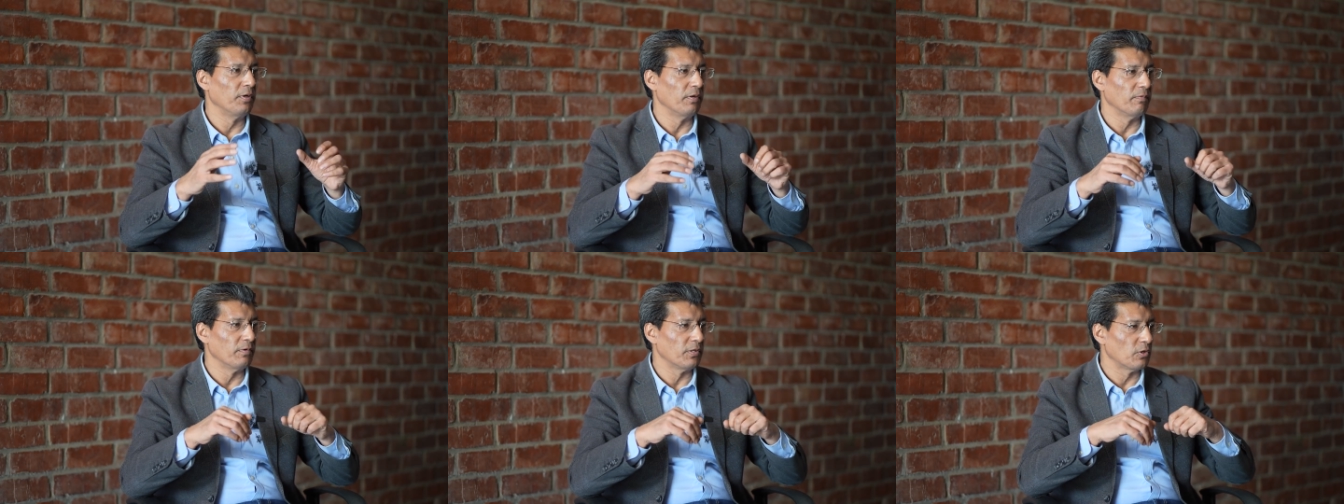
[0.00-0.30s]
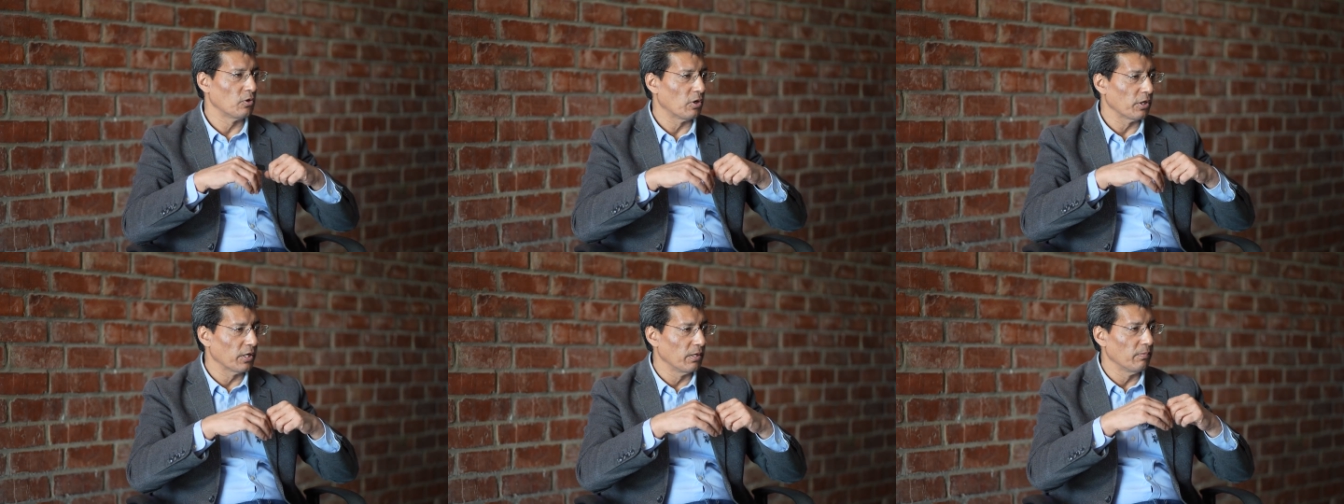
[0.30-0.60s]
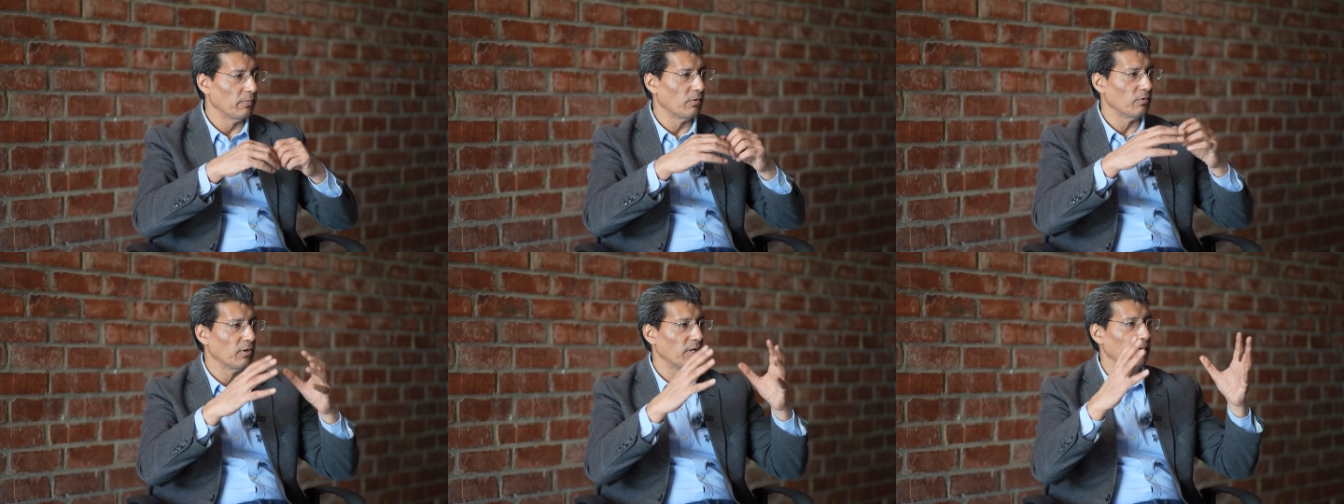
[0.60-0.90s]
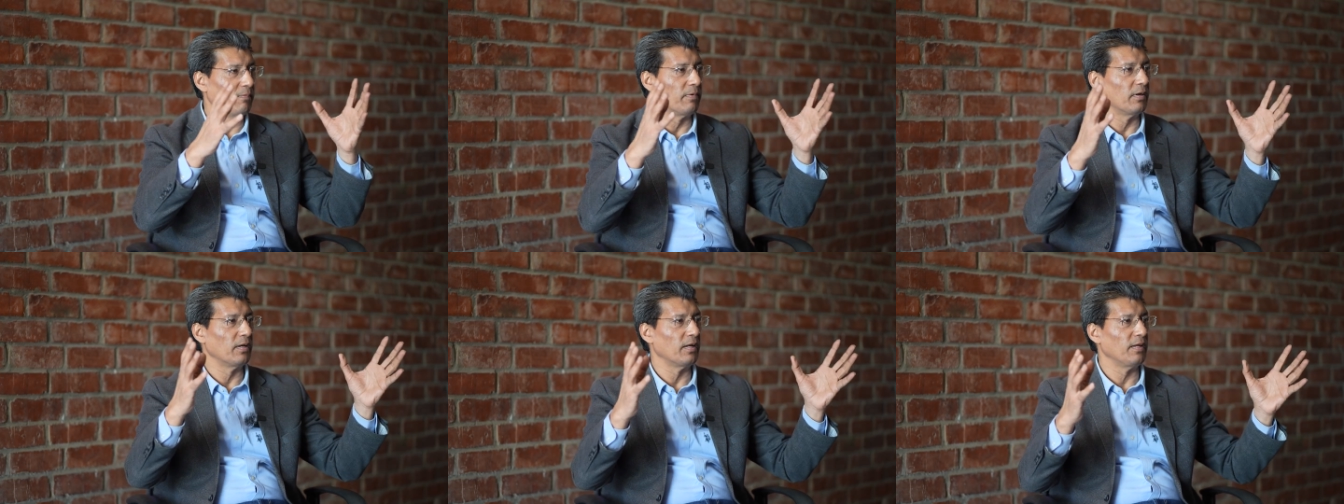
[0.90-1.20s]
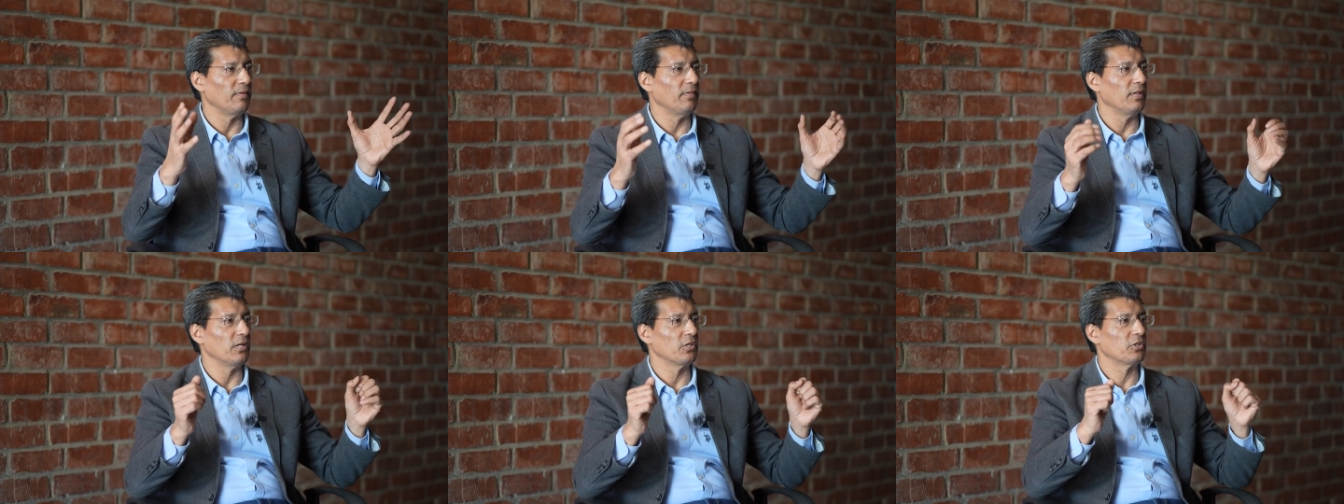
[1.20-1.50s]
they were talking about
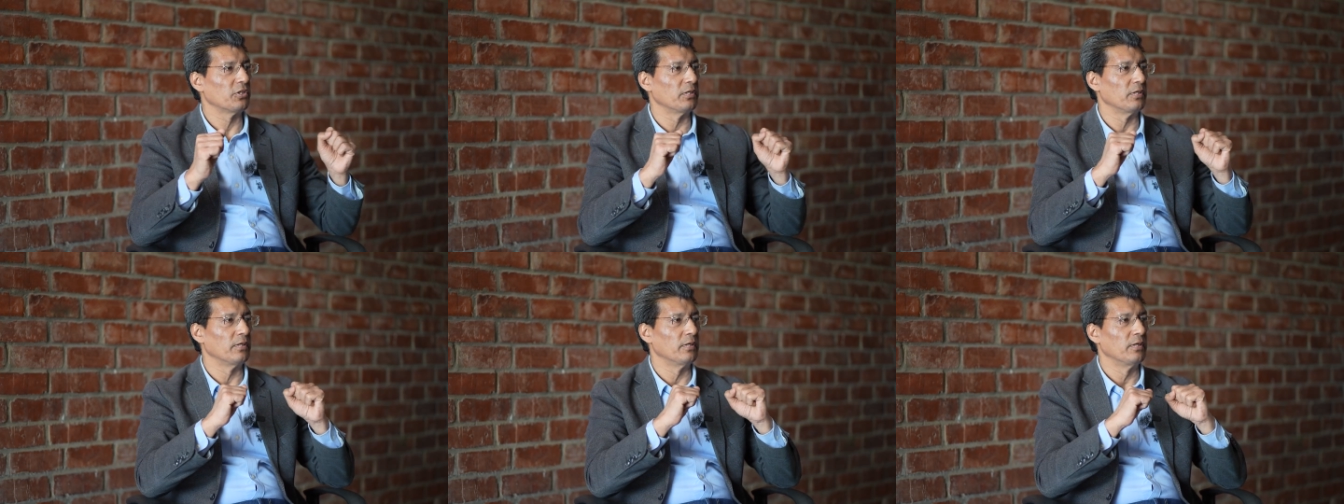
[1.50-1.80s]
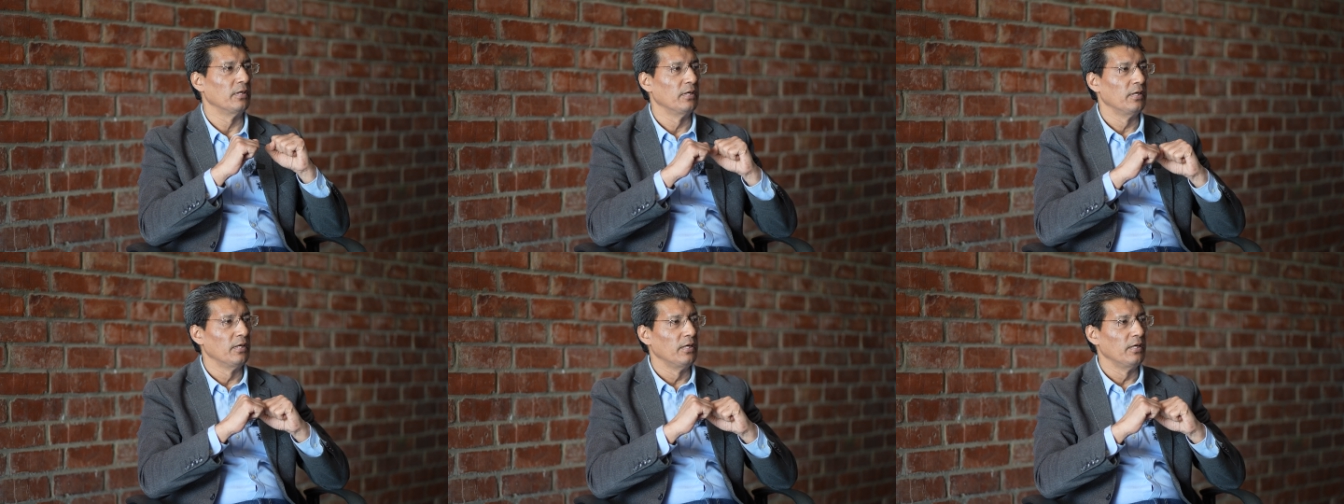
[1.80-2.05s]
liberalization.